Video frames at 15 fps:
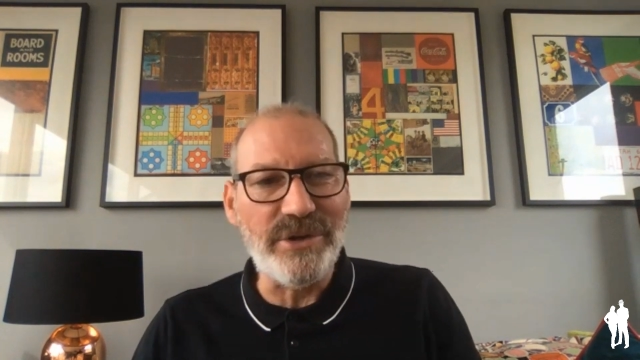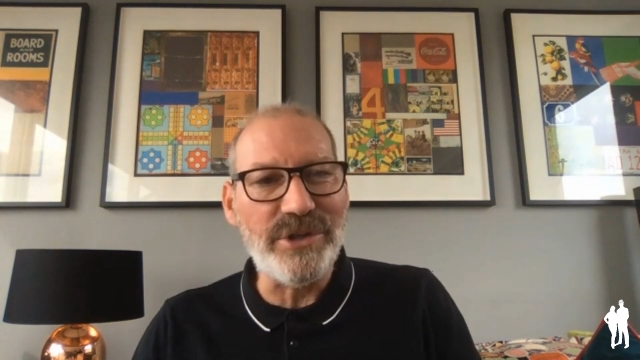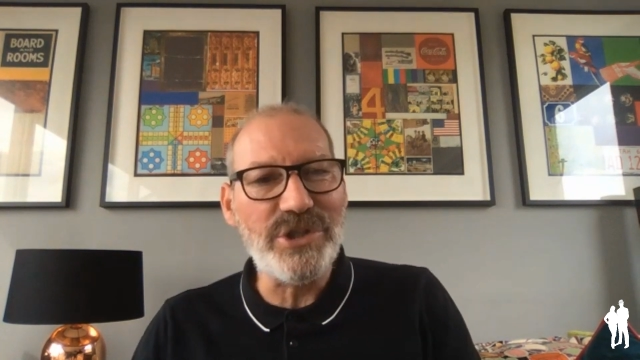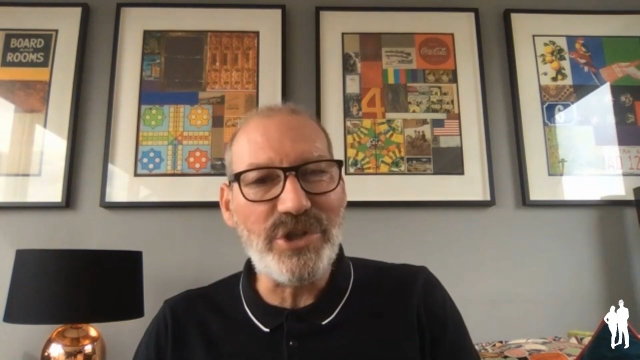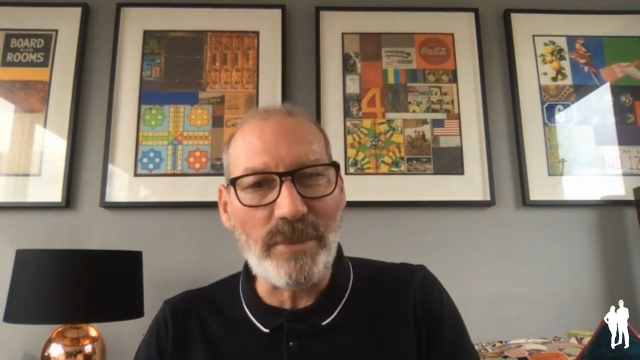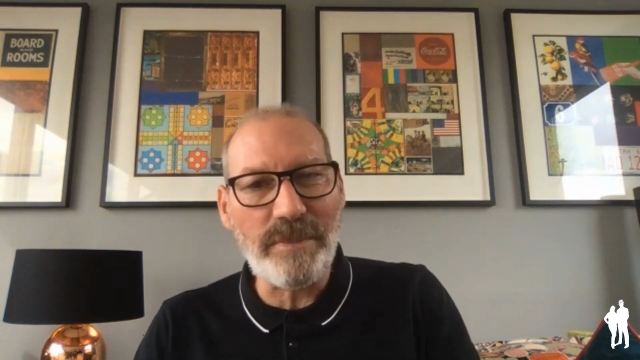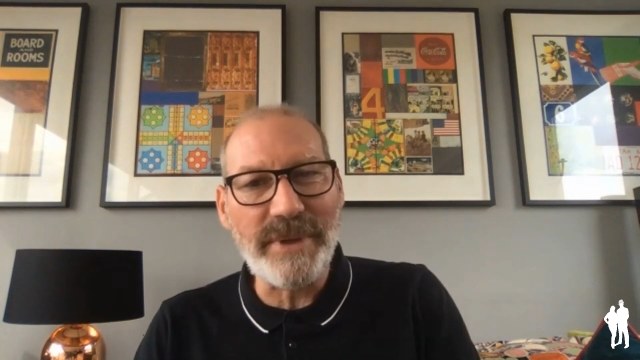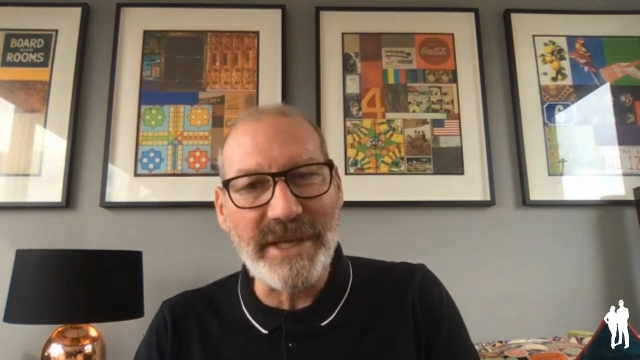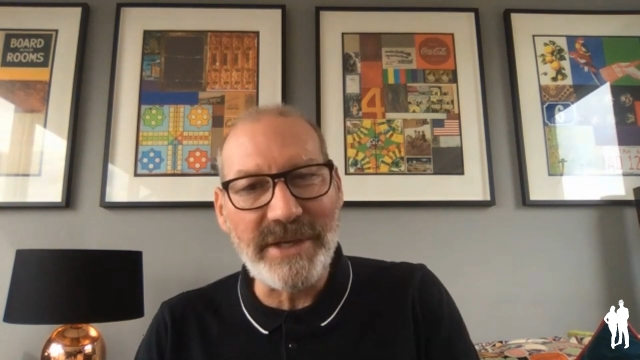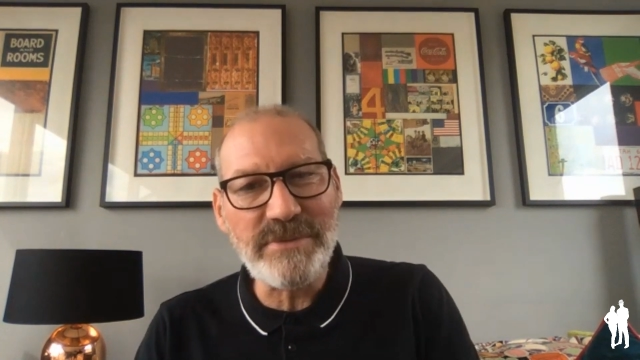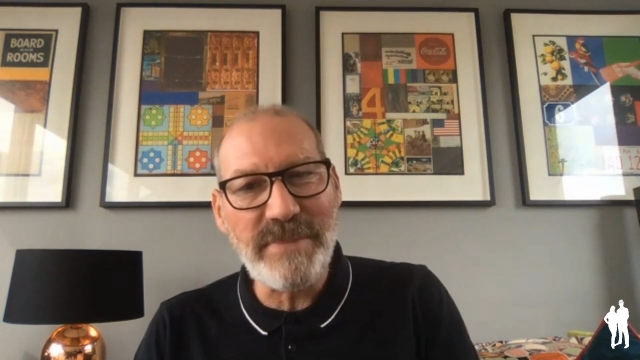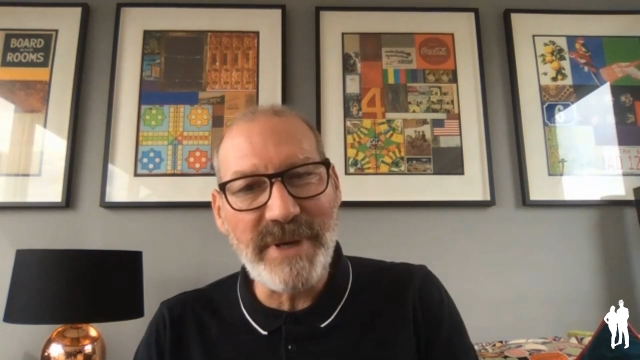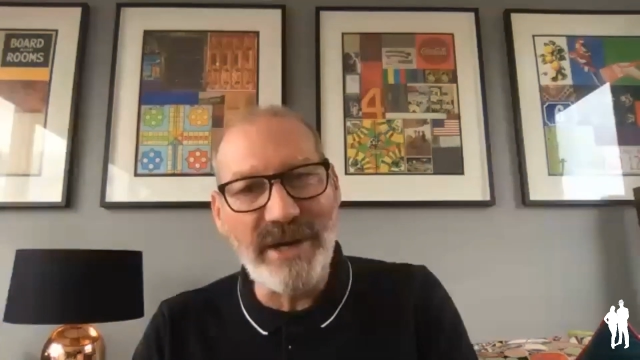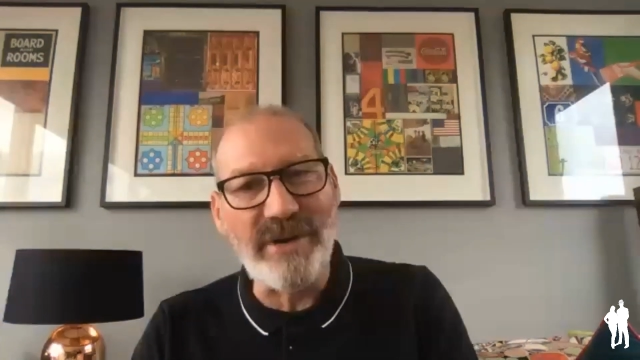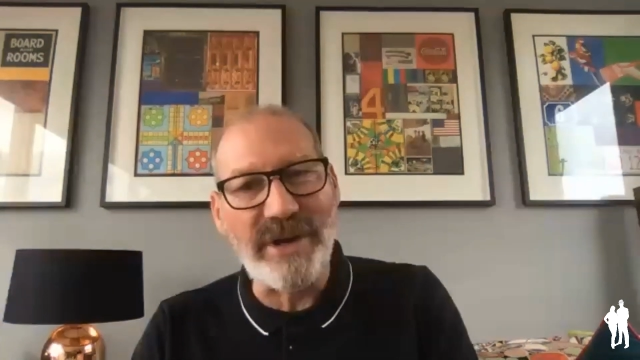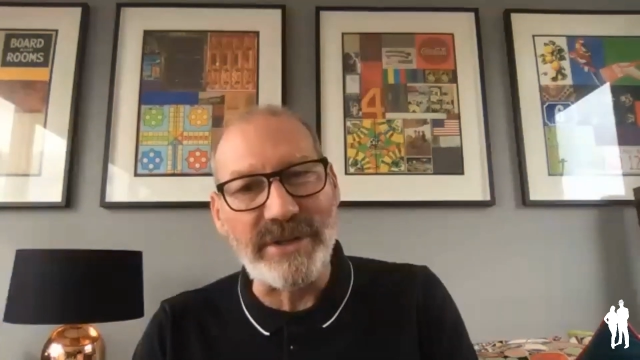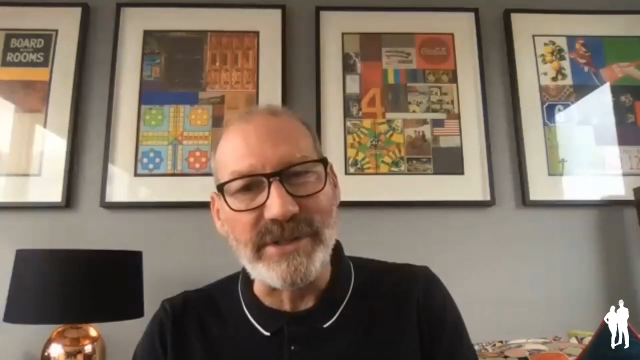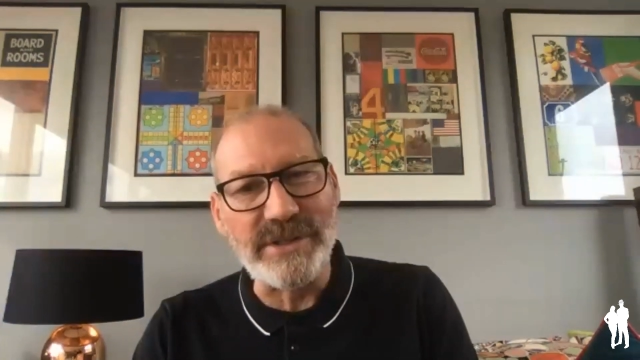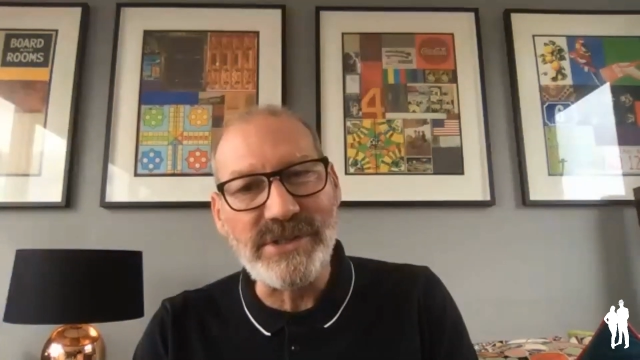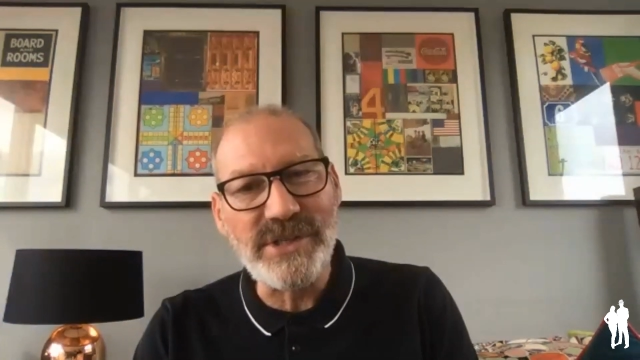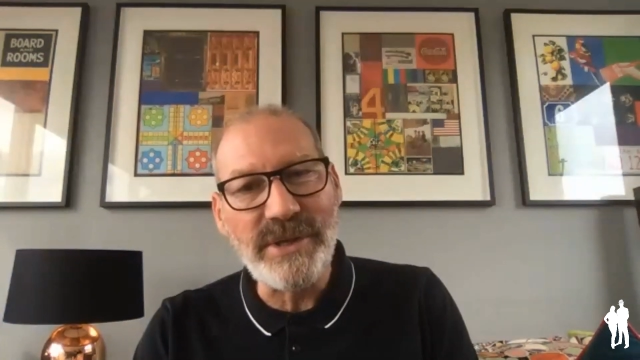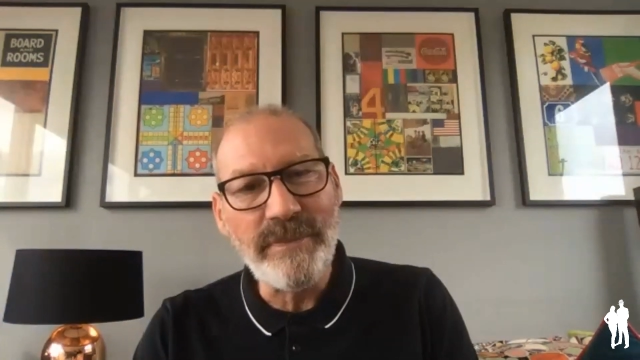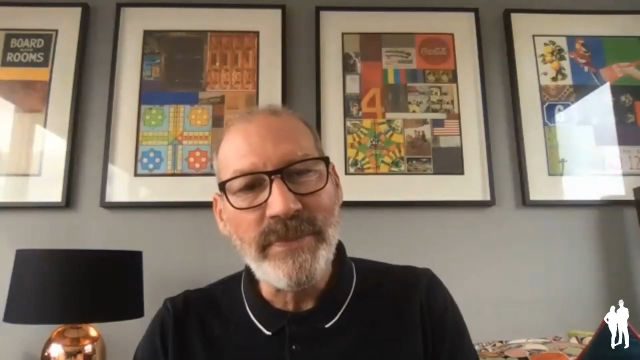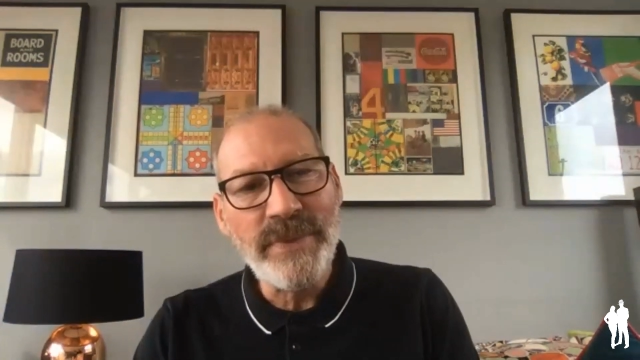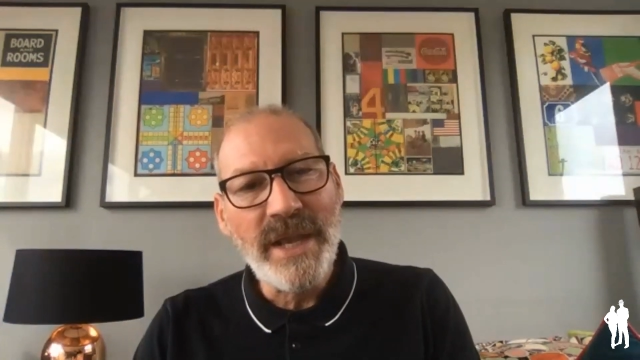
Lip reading: and shopping experience.